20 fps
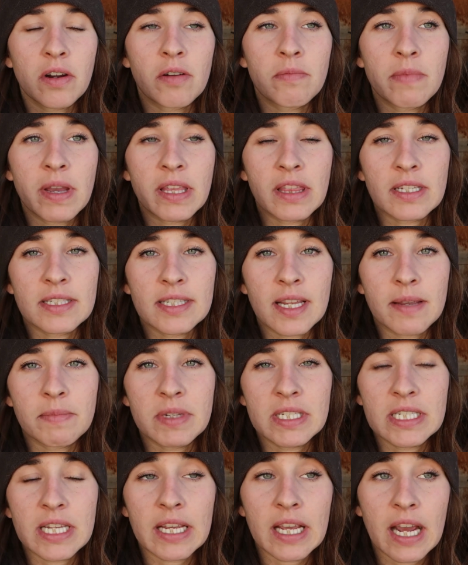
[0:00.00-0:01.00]
don't make the same
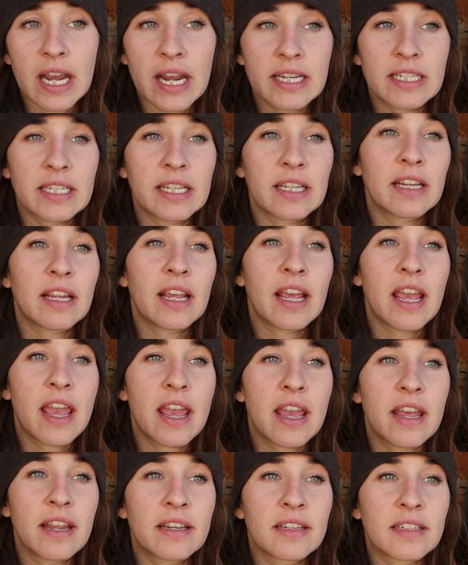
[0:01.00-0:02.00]
mistake I did
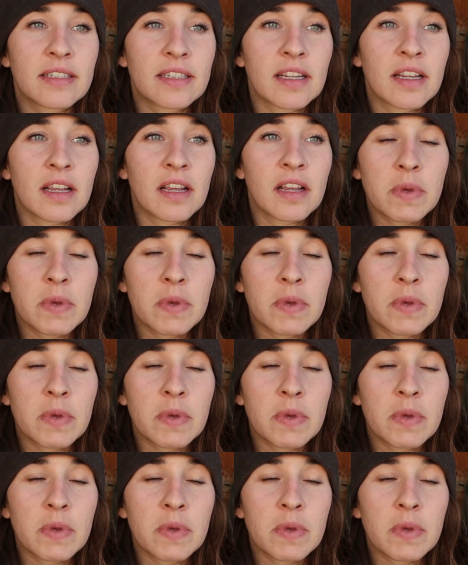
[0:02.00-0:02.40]
and